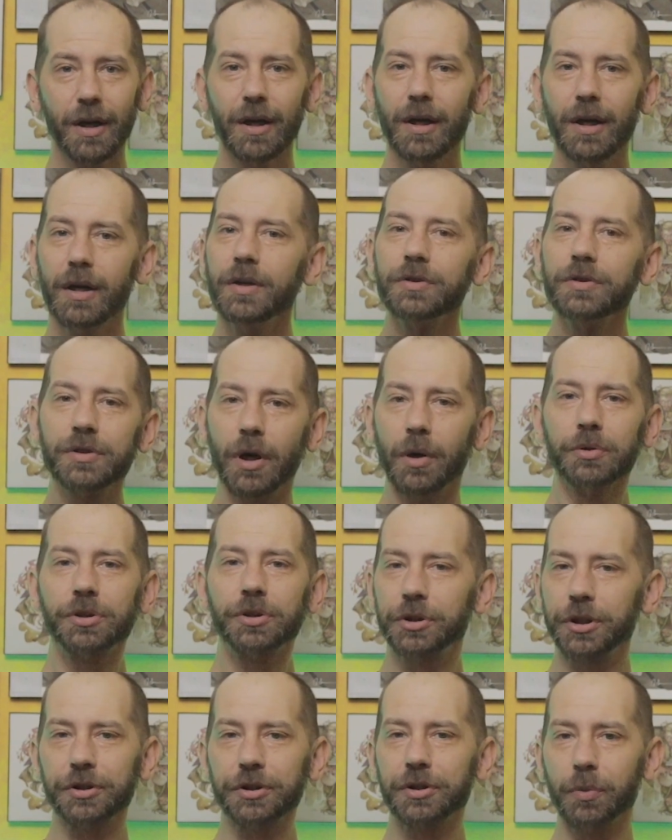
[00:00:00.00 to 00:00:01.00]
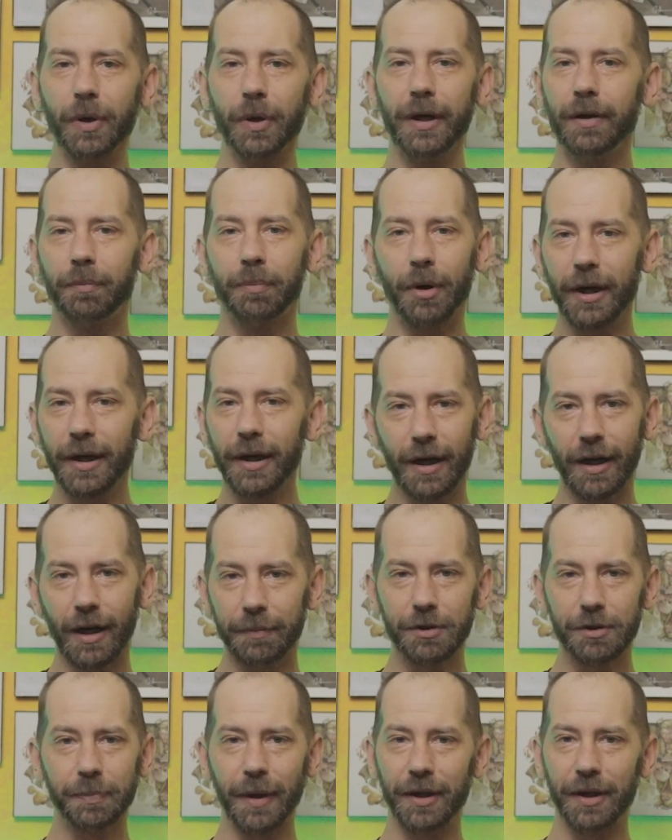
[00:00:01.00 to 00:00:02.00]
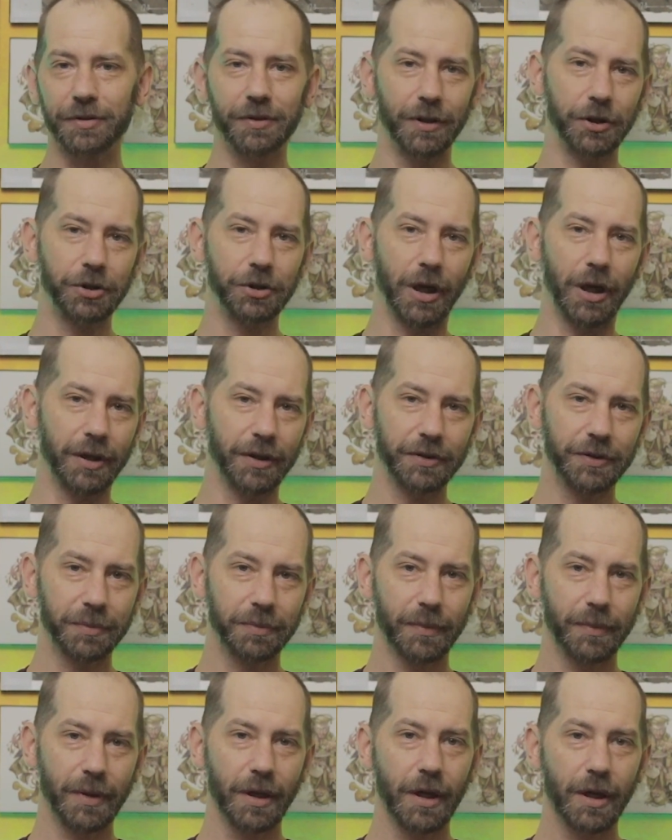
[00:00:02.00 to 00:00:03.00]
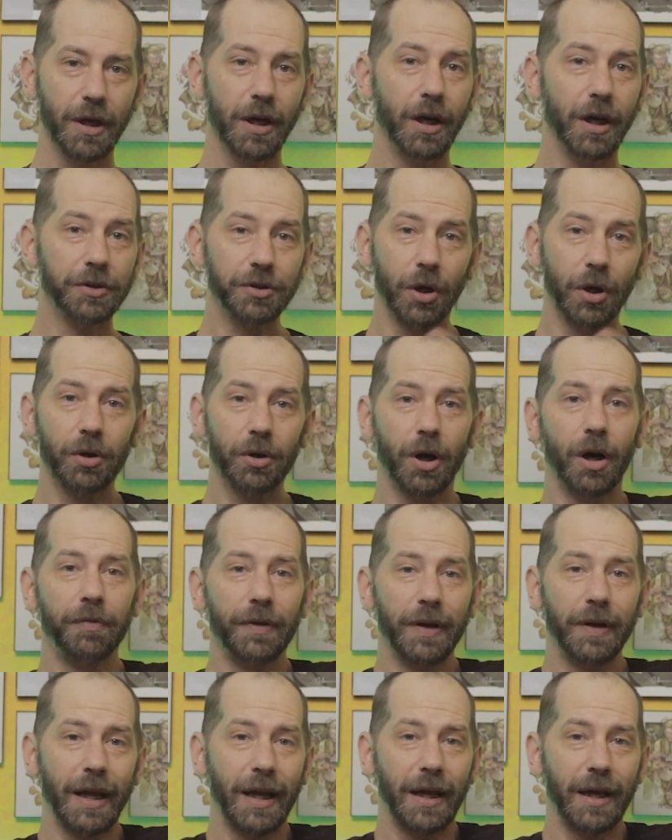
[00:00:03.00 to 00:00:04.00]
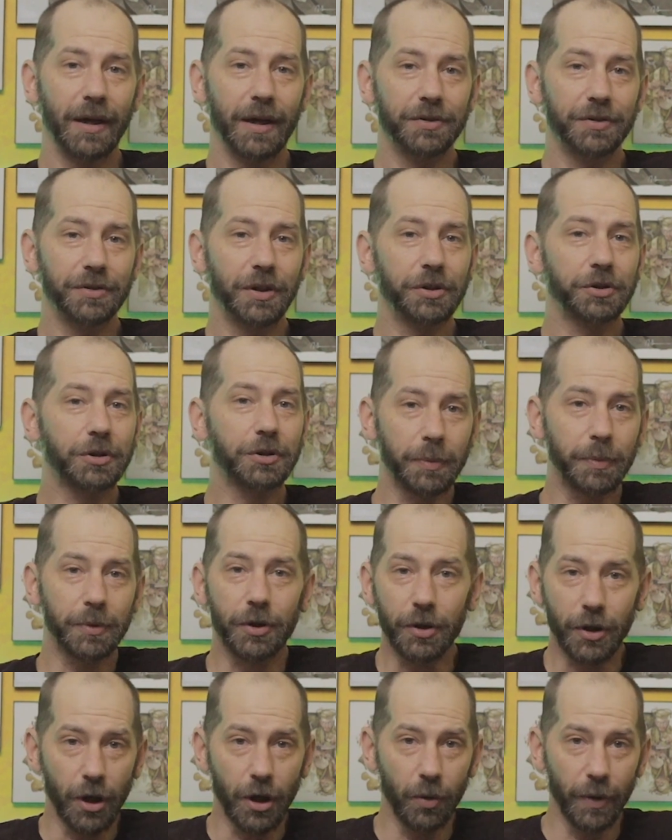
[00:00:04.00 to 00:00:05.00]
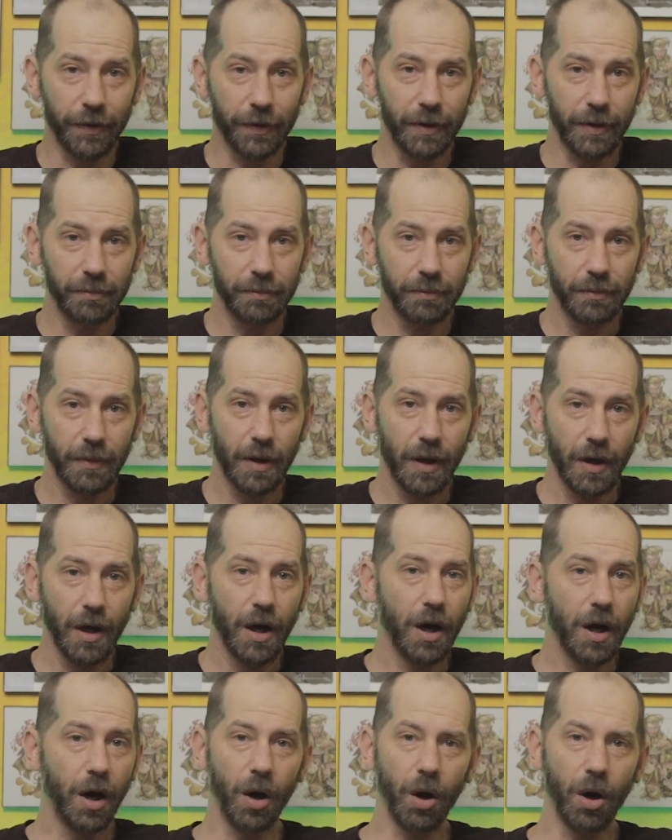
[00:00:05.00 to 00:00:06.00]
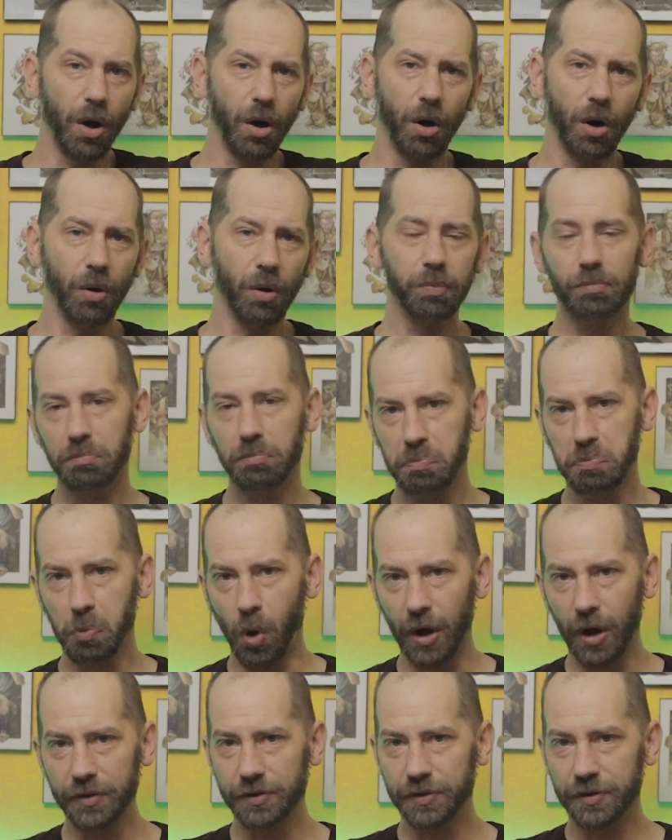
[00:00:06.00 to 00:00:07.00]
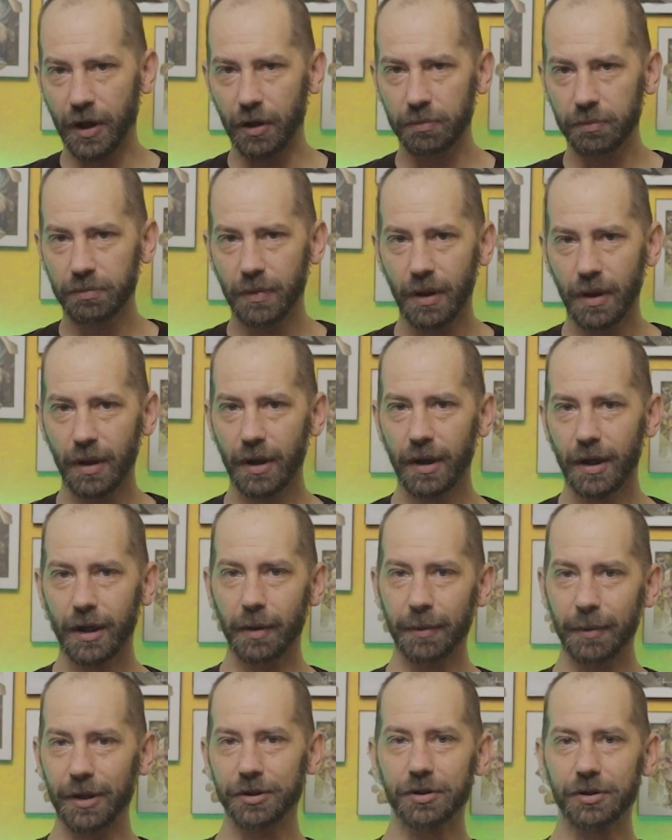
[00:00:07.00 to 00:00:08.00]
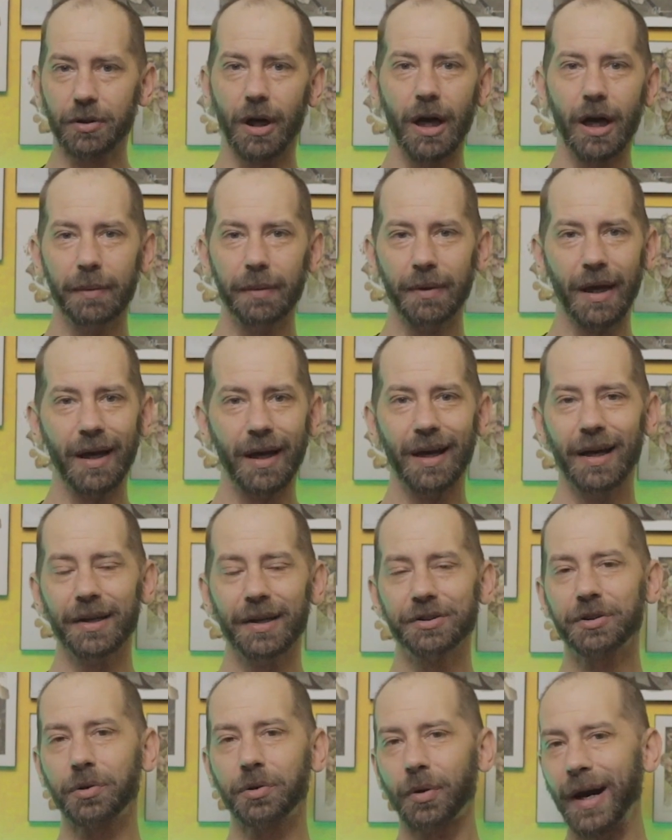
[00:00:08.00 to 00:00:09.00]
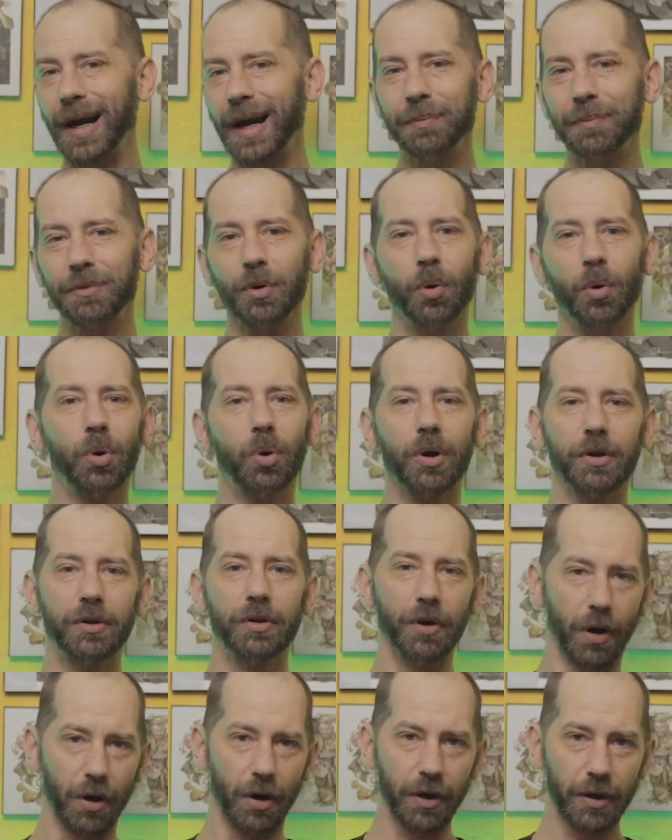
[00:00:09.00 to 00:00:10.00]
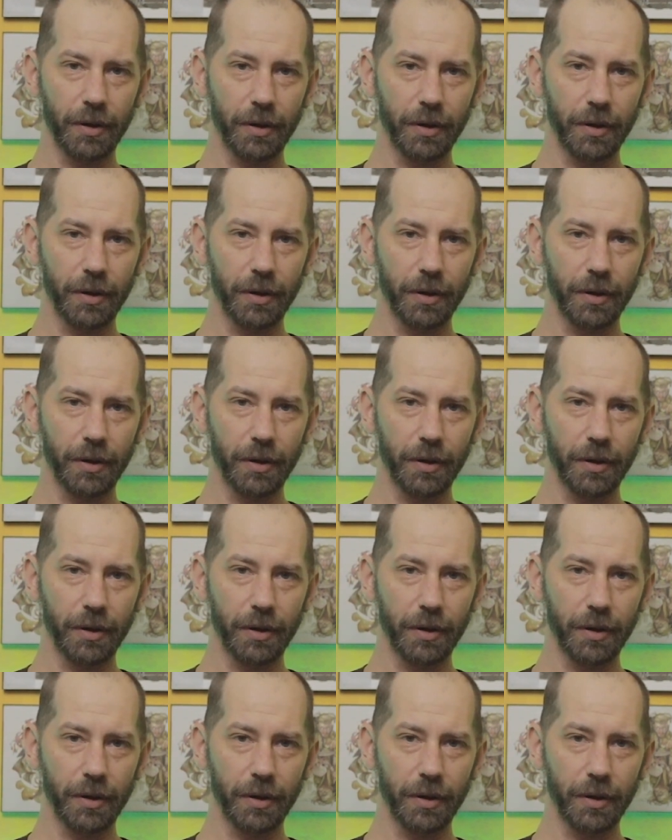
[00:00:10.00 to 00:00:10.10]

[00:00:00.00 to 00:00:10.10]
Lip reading: Zones are just a way of breaking up space into chunks. A zone often has a descriptor to go with it. A hall, one zone, can be described as cramped or dark.